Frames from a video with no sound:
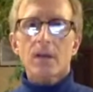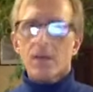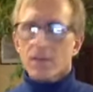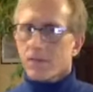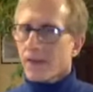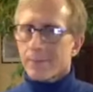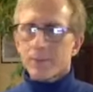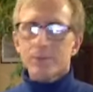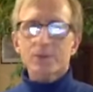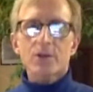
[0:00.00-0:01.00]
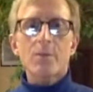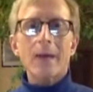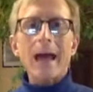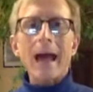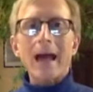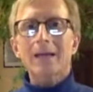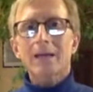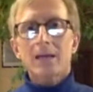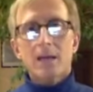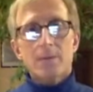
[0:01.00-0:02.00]
Thigh bones go back.
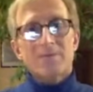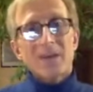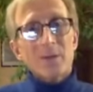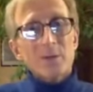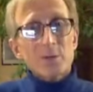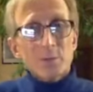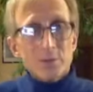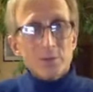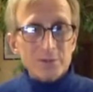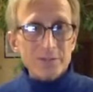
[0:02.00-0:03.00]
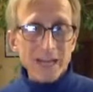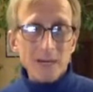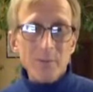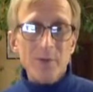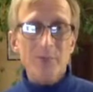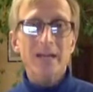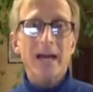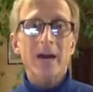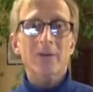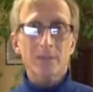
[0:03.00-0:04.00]
But then when you pull your tailbone
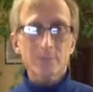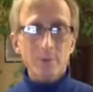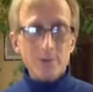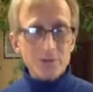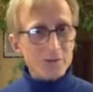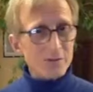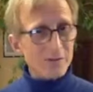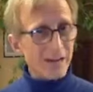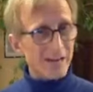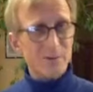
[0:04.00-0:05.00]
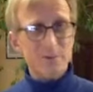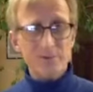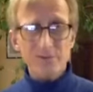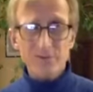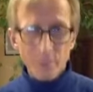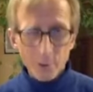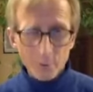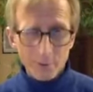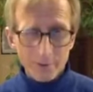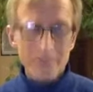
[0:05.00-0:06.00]
down, it pushes your thigh bones
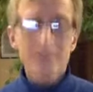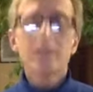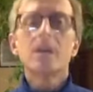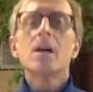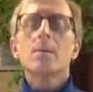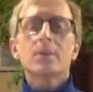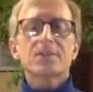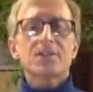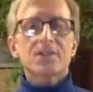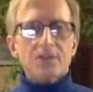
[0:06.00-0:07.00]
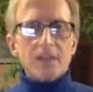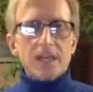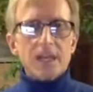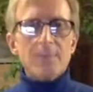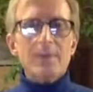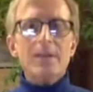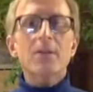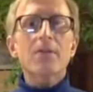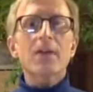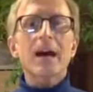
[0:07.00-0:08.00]
forward. But since you're keeping
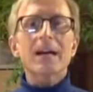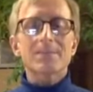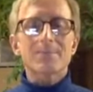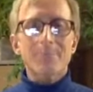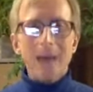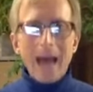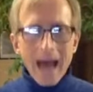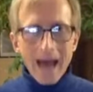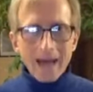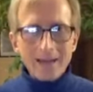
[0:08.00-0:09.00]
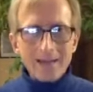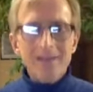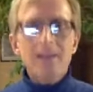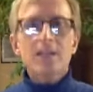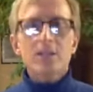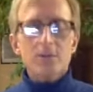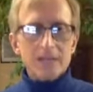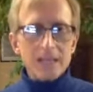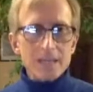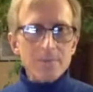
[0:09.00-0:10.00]
your thighs back, you
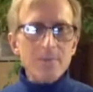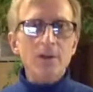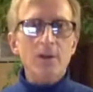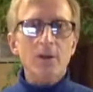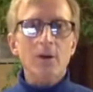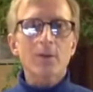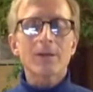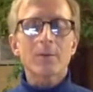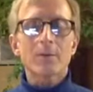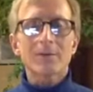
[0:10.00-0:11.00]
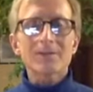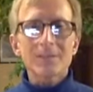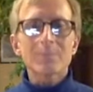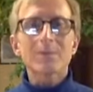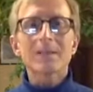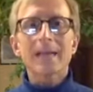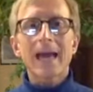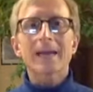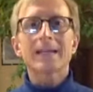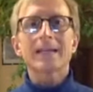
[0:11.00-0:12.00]
keep the curve, and we're simply
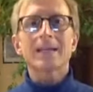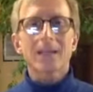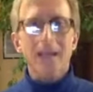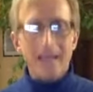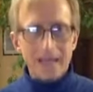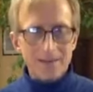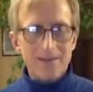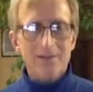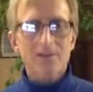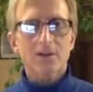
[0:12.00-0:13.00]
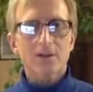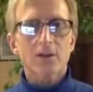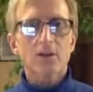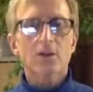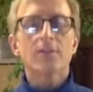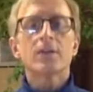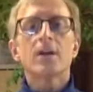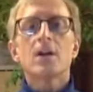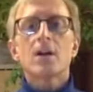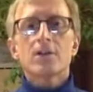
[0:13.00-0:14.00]
adding length to the
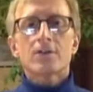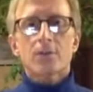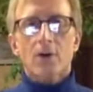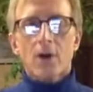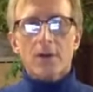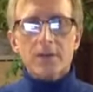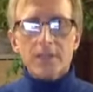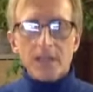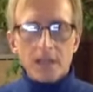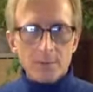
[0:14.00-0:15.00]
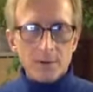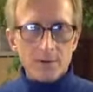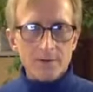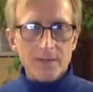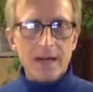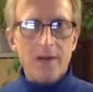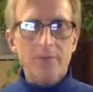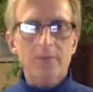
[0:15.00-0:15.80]
curve. Drawing the tailbone down